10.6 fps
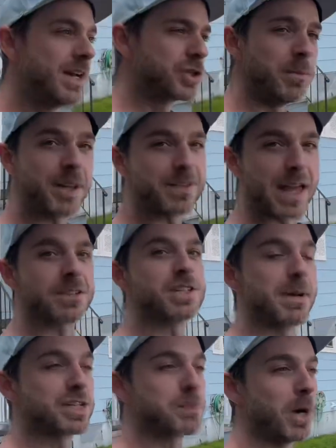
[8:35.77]
So big thanks to
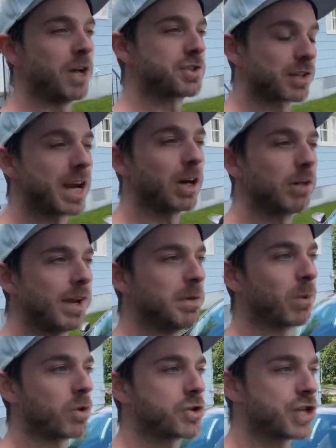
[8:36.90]
my sponsor, Caravan
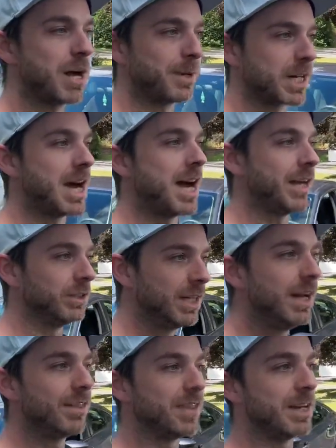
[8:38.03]
Board Shop, and Kyle,
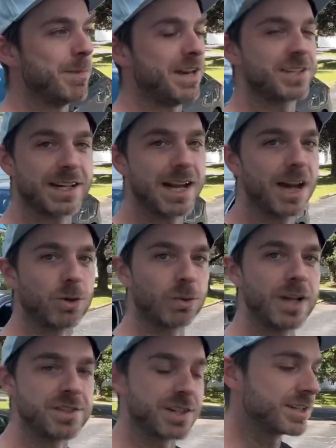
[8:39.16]
the amazing guy who
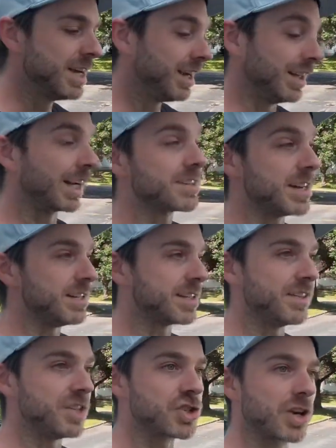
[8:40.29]
runs it. Like I said, he
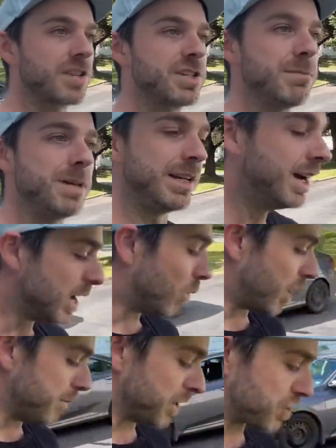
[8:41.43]
sent these trucks to me,
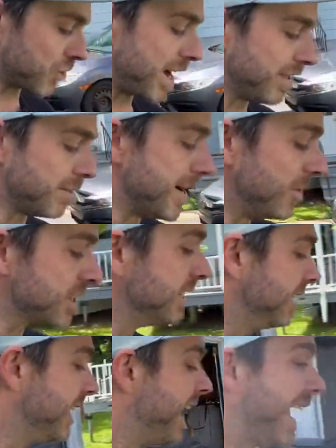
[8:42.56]
wanted me to try them out,
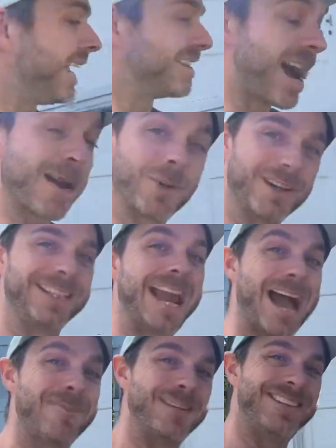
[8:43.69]
and I'm really
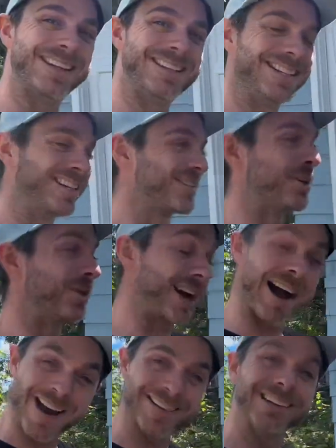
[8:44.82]
happy that he did. So
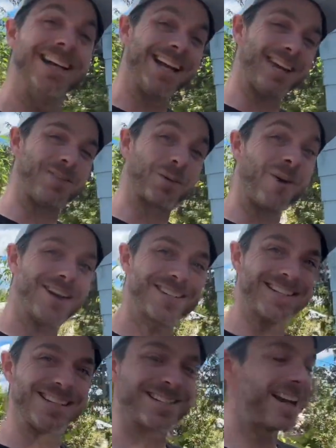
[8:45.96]
Kyle, if you're
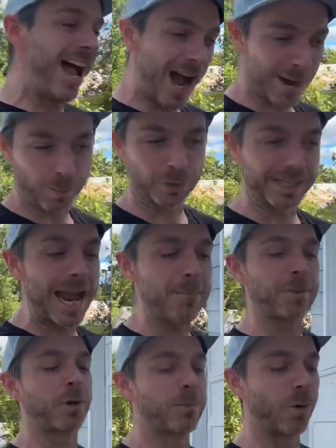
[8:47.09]
watching this, I'm really
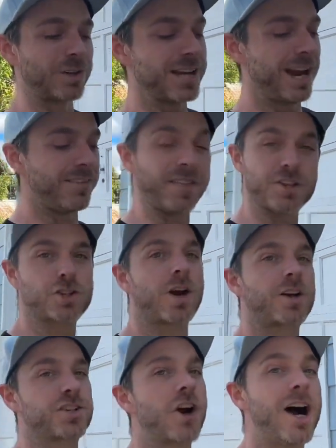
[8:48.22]
happy to report that these
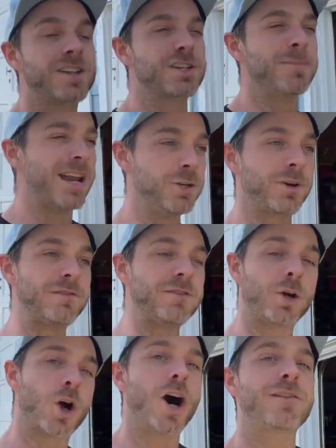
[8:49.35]
trucks are awesome and you can
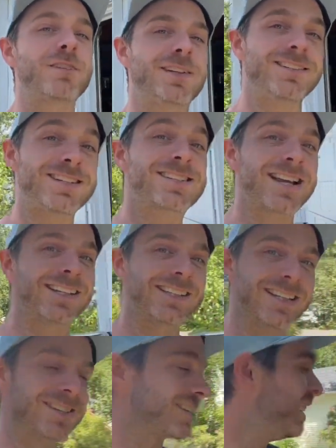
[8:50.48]
feel confident in selling
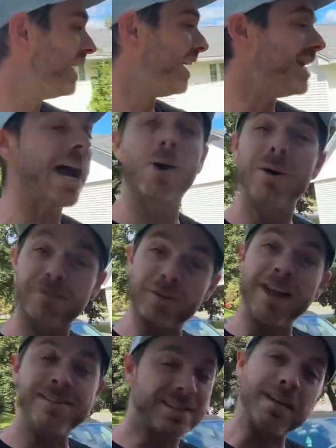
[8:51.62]
these. Now,
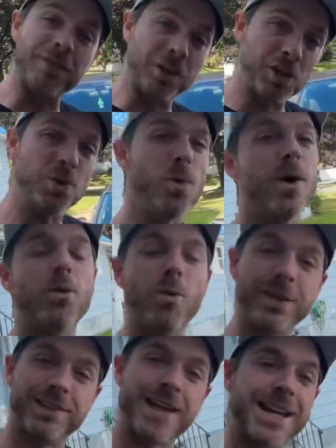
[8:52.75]
friends, if you
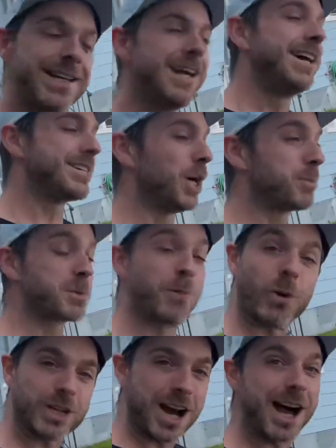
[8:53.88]
would like to help
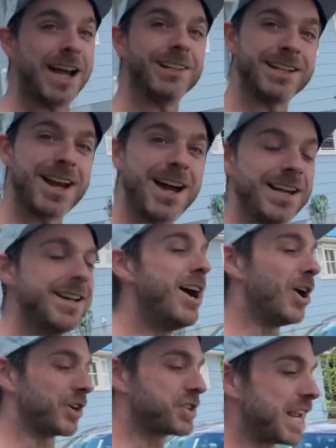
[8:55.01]
support Kyle and I
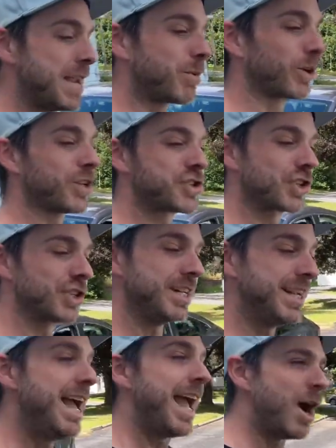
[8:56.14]
on our skateboarding journey,
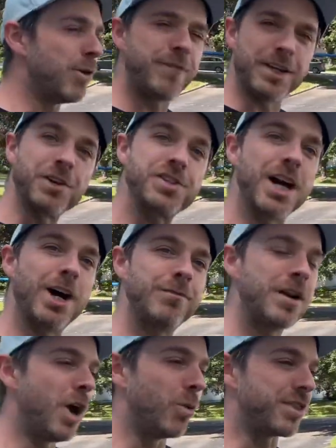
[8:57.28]
outfit yourself
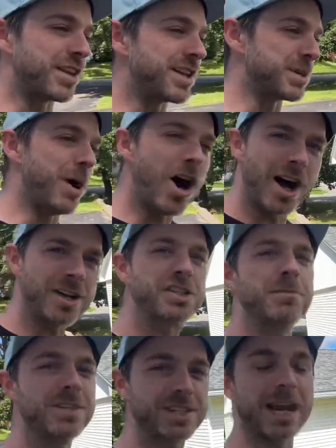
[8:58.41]
with some
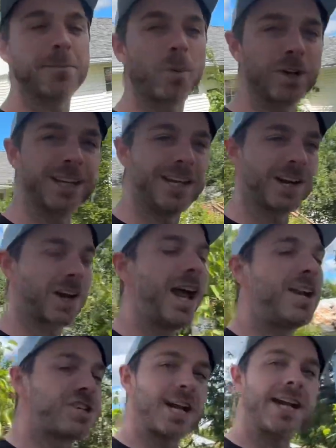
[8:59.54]
awesome skateboarding gear,
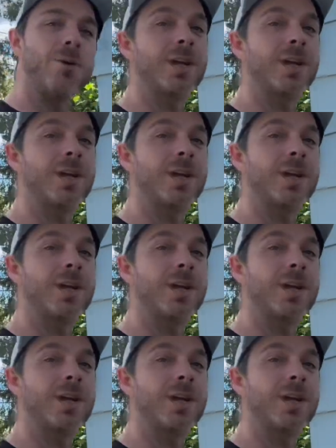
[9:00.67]
check out